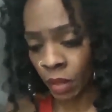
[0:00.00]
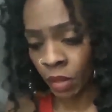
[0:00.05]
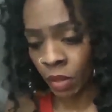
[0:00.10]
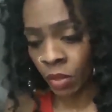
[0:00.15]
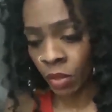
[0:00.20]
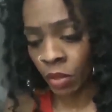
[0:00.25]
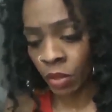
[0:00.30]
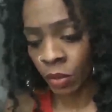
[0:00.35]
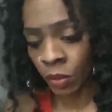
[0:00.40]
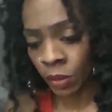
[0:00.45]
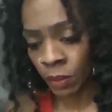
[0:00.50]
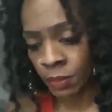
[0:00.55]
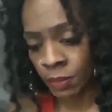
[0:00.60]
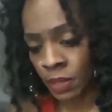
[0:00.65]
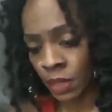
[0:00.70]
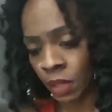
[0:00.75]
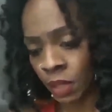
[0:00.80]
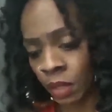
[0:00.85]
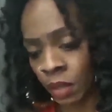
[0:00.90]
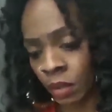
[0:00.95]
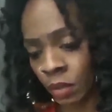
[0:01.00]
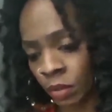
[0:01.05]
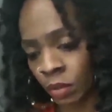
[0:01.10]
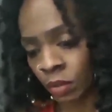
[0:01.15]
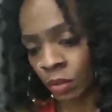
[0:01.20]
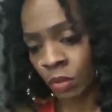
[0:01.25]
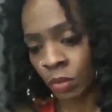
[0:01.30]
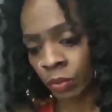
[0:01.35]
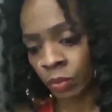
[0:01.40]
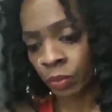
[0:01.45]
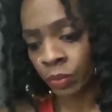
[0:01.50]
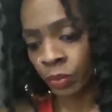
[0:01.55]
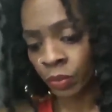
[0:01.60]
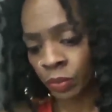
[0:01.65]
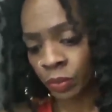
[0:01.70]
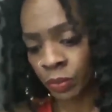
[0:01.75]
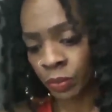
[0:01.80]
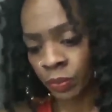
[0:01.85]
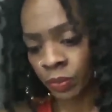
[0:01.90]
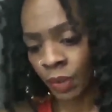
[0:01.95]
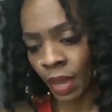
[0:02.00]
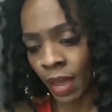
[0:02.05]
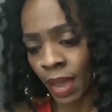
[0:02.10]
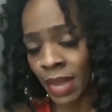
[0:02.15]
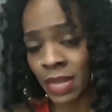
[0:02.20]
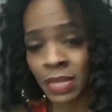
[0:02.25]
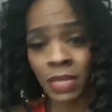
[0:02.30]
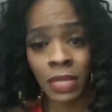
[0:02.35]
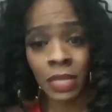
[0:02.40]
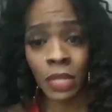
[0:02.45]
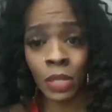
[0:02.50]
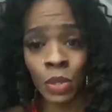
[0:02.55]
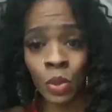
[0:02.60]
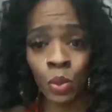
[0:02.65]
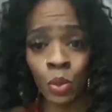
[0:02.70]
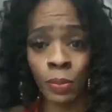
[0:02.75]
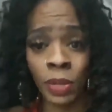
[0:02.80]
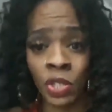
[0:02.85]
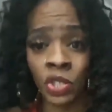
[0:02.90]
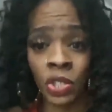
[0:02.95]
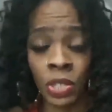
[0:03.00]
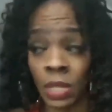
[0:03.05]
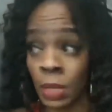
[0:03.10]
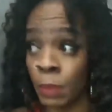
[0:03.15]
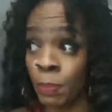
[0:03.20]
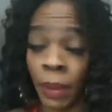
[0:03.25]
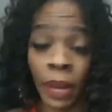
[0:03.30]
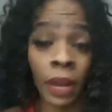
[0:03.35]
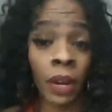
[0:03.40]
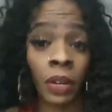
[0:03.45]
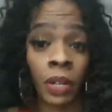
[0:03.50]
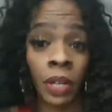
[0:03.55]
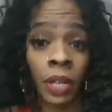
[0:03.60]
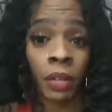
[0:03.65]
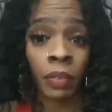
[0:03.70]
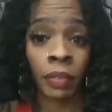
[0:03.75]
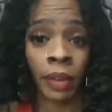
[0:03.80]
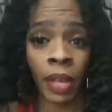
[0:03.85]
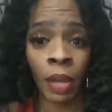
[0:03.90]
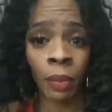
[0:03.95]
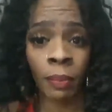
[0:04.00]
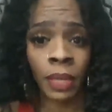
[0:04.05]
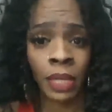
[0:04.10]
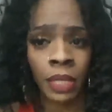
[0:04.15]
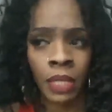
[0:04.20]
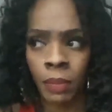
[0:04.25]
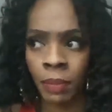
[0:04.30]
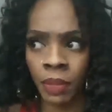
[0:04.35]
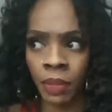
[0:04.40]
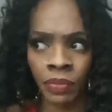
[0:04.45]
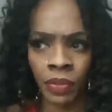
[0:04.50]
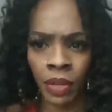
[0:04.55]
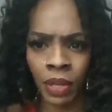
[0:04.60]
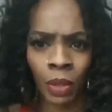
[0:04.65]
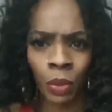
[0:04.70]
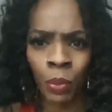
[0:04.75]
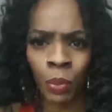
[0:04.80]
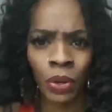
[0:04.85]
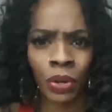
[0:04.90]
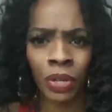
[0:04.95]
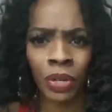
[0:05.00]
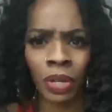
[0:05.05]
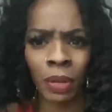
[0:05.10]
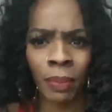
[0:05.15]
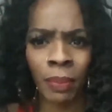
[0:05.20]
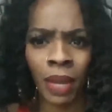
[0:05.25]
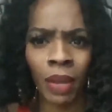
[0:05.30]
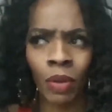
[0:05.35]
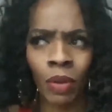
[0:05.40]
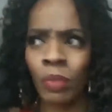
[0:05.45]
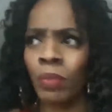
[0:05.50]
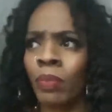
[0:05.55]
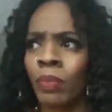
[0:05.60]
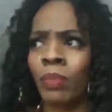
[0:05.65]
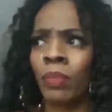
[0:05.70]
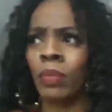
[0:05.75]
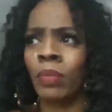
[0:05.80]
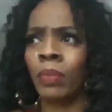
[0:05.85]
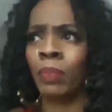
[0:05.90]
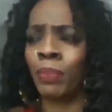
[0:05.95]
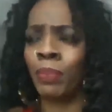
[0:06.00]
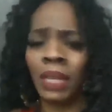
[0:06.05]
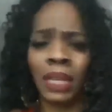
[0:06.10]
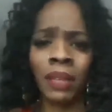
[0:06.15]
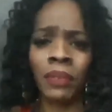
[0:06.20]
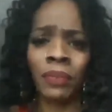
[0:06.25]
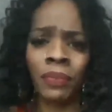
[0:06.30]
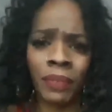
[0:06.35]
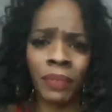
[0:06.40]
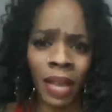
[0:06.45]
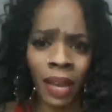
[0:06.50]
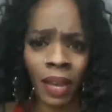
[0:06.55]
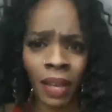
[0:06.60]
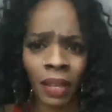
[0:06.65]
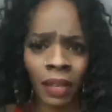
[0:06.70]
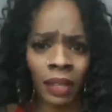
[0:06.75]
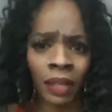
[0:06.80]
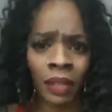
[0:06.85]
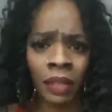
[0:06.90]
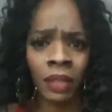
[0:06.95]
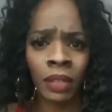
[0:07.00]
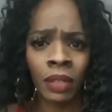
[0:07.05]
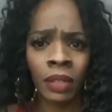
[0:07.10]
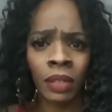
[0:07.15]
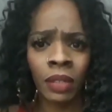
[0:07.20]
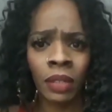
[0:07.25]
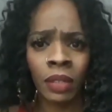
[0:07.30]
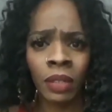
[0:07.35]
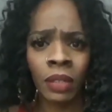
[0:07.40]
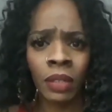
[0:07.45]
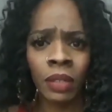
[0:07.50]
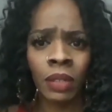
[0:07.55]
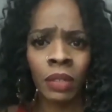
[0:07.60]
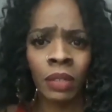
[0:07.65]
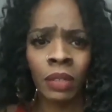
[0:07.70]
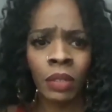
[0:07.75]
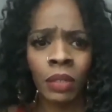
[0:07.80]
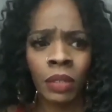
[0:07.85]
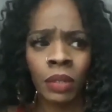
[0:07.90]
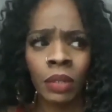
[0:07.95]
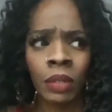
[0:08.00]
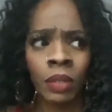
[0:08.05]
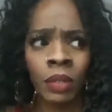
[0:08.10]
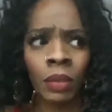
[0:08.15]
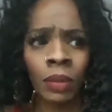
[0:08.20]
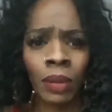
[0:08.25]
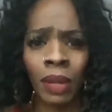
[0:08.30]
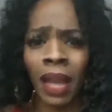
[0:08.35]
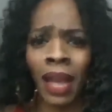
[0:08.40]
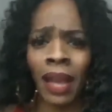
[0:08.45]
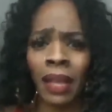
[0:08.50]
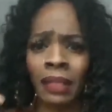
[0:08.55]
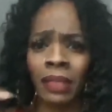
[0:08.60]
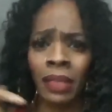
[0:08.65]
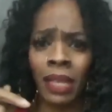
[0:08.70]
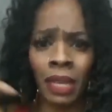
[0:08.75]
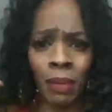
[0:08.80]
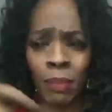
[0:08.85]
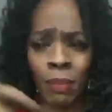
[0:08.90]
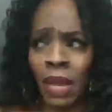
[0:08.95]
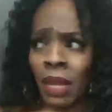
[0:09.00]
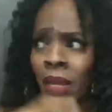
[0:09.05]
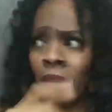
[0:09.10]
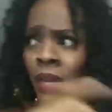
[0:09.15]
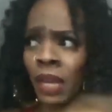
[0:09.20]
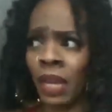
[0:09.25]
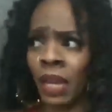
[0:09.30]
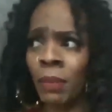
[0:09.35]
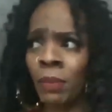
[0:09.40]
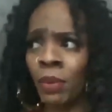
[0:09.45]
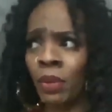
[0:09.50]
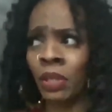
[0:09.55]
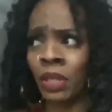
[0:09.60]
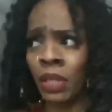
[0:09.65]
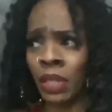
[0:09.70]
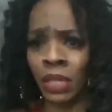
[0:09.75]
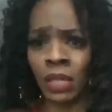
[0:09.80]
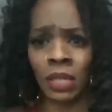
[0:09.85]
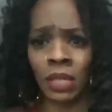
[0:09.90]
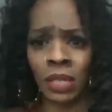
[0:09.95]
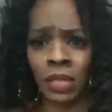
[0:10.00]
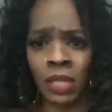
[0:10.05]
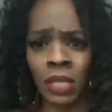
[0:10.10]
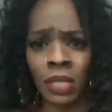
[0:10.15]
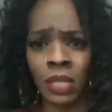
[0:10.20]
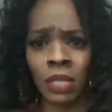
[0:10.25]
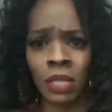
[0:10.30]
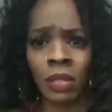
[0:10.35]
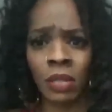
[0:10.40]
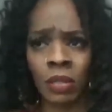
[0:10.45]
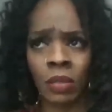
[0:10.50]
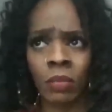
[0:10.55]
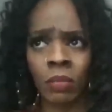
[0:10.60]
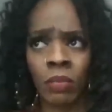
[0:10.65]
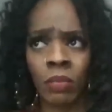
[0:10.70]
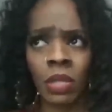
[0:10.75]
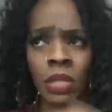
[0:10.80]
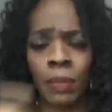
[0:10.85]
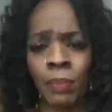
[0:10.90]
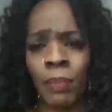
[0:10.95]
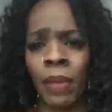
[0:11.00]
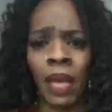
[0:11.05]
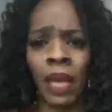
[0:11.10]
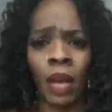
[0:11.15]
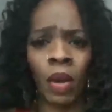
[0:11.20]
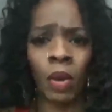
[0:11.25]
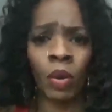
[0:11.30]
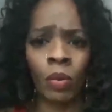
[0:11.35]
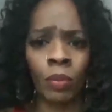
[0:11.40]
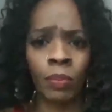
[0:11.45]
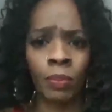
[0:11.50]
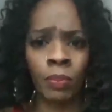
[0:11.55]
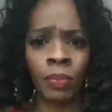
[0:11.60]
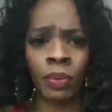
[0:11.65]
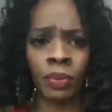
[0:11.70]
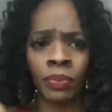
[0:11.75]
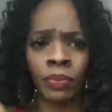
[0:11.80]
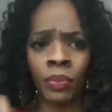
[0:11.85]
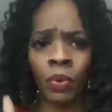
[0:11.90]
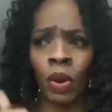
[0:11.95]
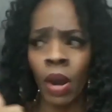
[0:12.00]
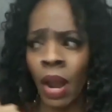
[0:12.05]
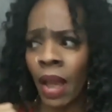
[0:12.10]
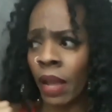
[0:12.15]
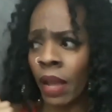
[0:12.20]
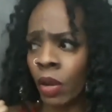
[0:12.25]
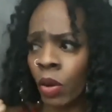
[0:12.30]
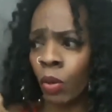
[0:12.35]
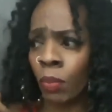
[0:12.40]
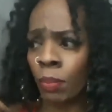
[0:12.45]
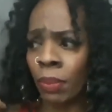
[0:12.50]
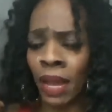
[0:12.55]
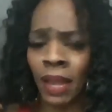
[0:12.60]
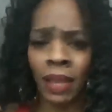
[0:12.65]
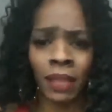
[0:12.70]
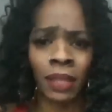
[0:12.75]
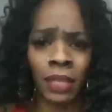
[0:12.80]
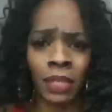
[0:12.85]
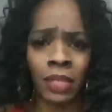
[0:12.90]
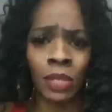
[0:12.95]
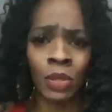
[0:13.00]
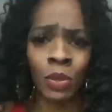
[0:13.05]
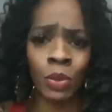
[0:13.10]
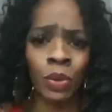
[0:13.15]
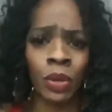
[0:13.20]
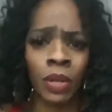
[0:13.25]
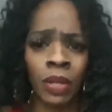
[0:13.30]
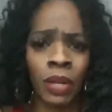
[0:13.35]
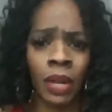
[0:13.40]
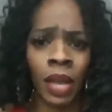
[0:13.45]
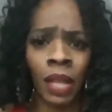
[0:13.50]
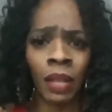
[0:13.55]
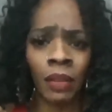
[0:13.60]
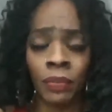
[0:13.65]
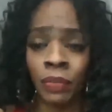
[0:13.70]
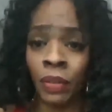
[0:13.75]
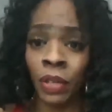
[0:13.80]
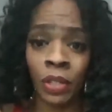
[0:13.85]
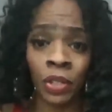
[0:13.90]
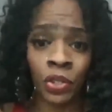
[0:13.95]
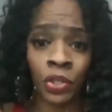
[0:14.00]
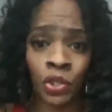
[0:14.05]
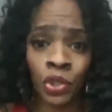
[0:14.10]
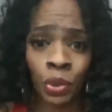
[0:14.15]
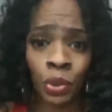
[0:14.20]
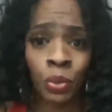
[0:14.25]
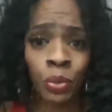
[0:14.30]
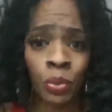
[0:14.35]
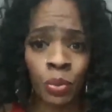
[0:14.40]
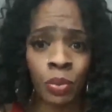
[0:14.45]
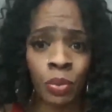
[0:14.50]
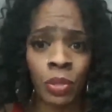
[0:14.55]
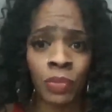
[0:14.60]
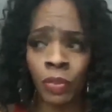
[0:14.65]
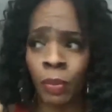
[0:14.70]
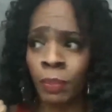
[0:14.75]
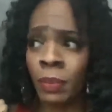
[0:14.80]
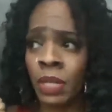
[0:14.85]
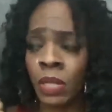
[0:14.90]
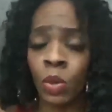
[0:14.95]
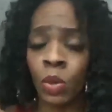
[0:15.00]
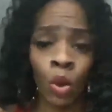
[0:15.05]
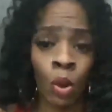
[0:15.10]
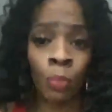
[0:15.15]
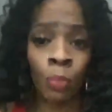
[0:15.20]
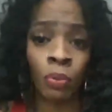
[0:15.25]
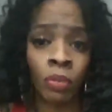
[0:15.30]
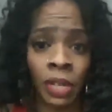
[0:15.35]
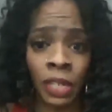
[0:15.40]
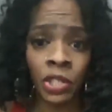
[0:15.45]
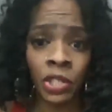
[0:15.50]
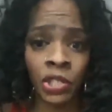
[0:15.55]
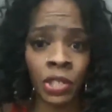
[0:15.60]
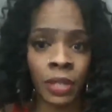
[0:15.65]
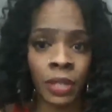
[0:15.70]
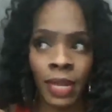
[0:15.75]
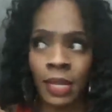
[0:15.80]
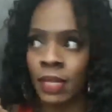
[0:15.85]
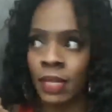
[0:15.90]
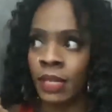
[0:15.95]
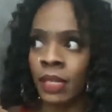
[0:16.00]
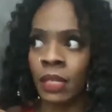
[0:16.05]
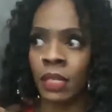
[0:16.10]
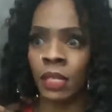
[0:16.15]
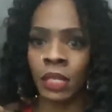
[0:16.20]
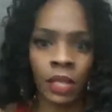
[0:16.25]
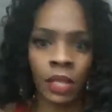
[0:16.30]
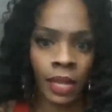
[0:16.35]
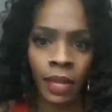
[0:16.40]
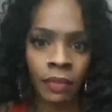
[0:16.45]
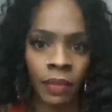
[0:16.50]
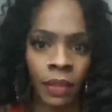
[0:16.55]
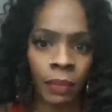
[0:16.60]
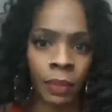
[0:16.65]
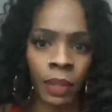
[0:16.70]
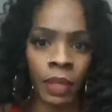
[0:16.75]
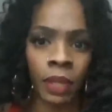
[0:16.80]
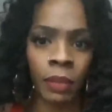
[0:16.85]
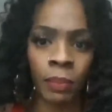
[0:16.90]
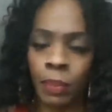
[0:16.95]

You know what I'm saying? I see too much disparity around me to be fucking worried about being fly. But I think my neighbor needs some help before I go buy these $200 fucking shoes from this corporation that's enslaving me.